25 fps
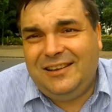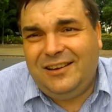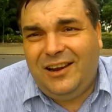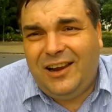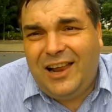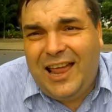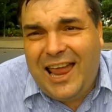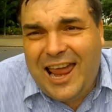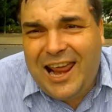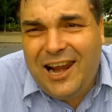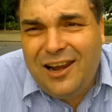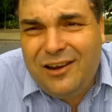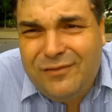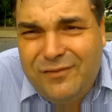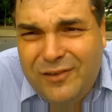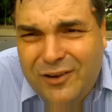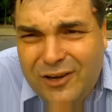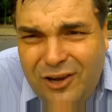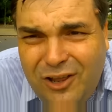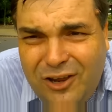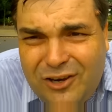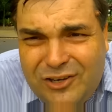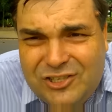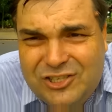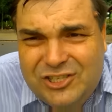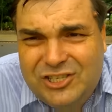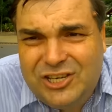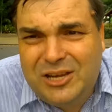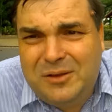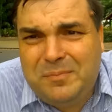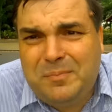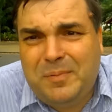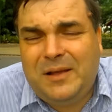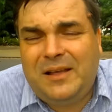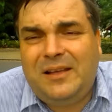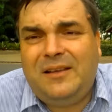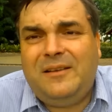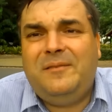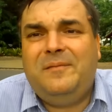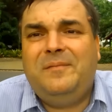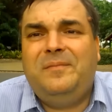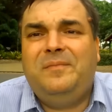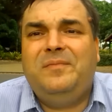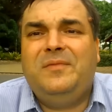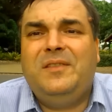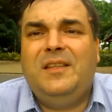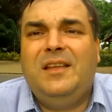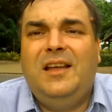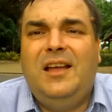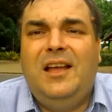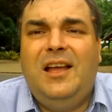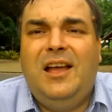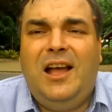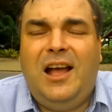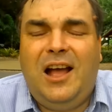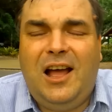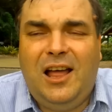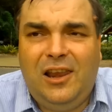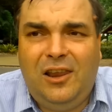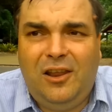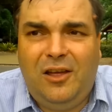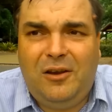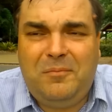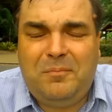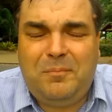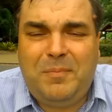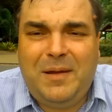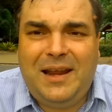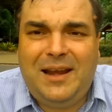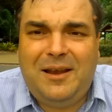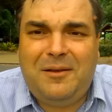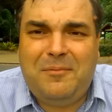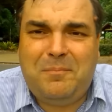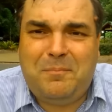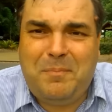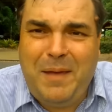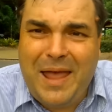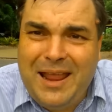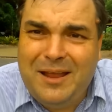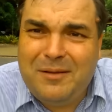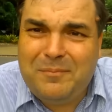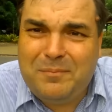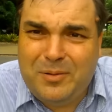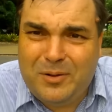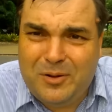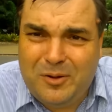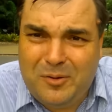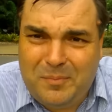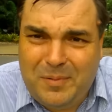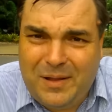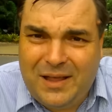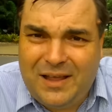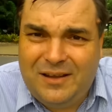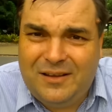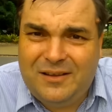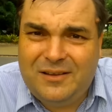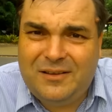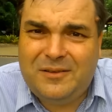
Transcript: Hell of a lot cheaper, a lot better bang per buck.